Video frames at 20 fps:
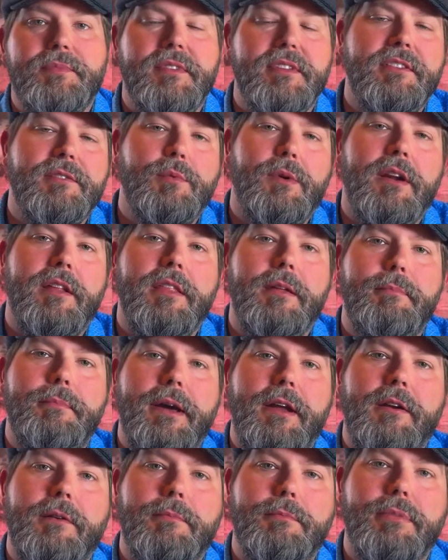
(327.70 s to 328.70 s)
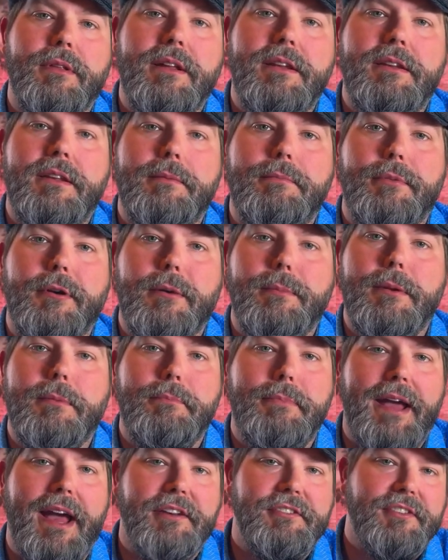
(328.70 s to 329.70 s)
This is one of the better blended bourbon
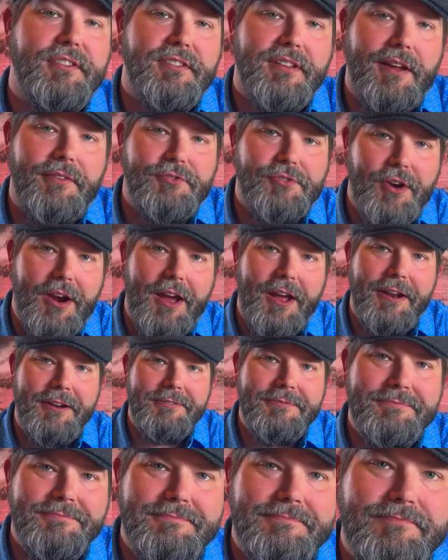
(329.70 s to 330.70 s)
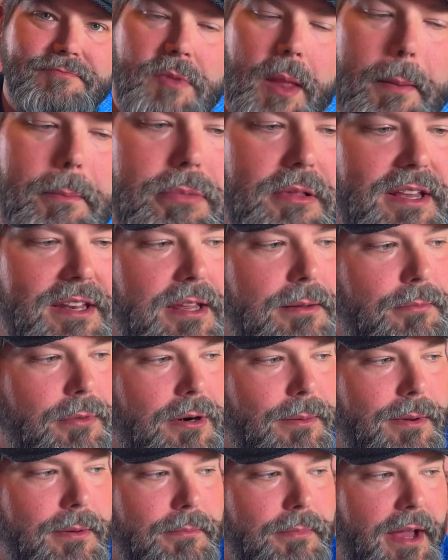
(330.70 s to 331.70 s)
batches I've tried. Blended
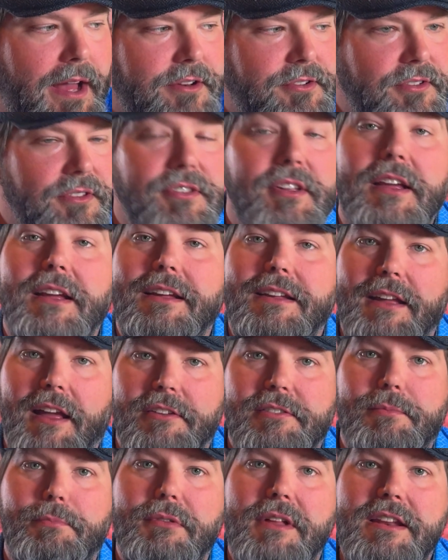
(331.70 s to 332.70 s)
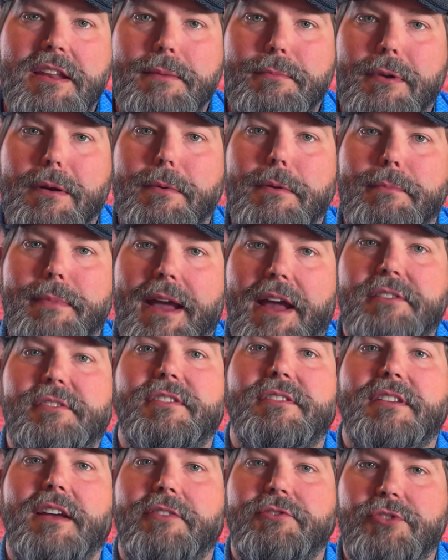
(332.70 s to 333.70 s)
bourbon batches. Yes, blended bourbon
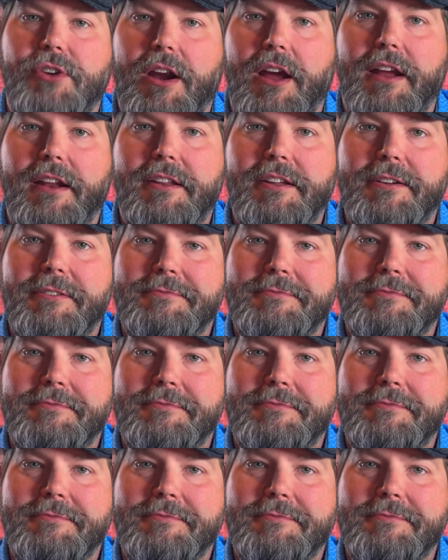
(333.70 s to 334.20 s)
batches I've tried.